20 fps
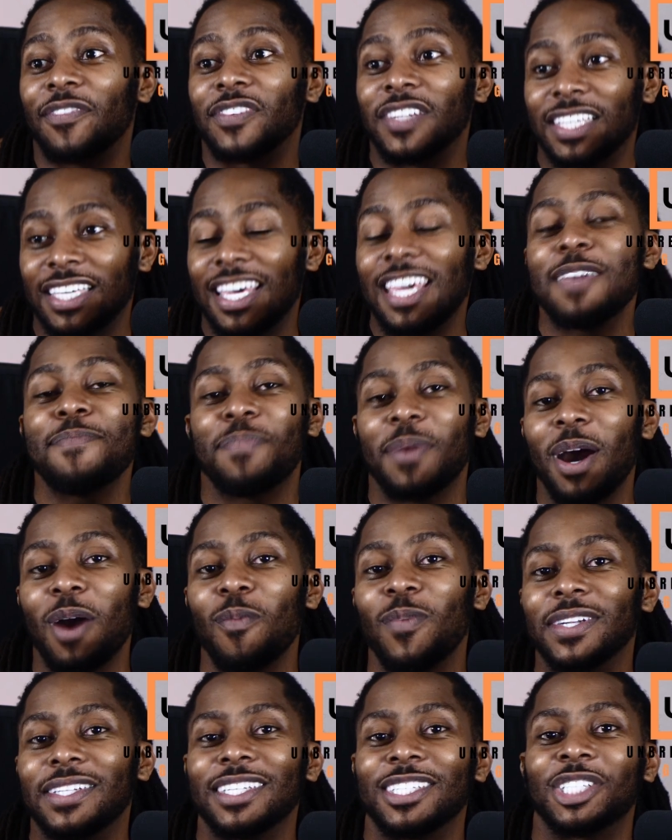to keep up
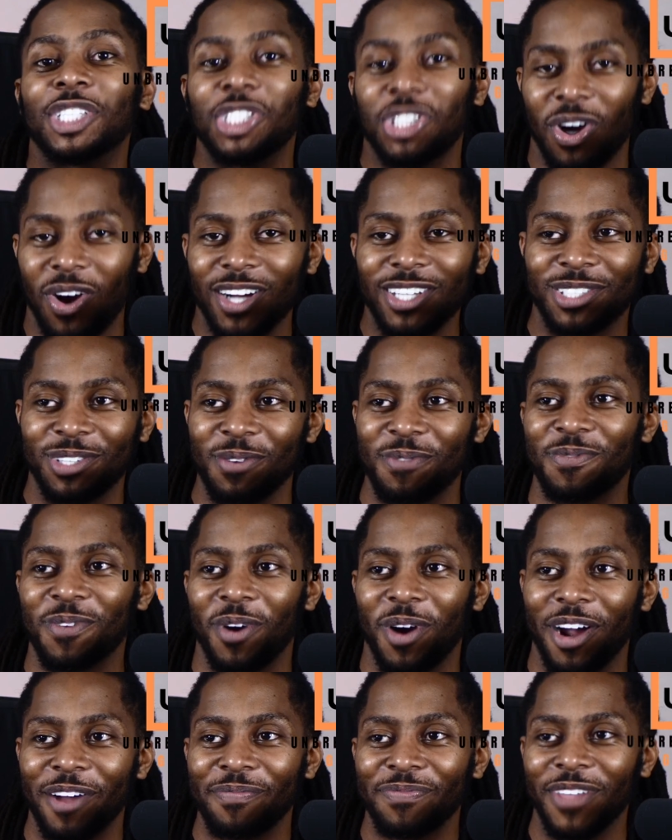with this chart so
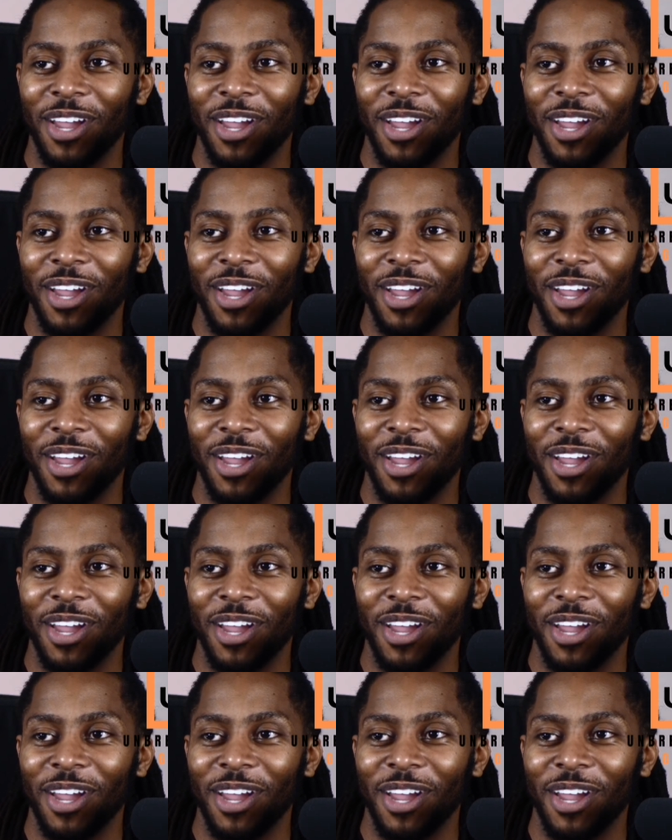far.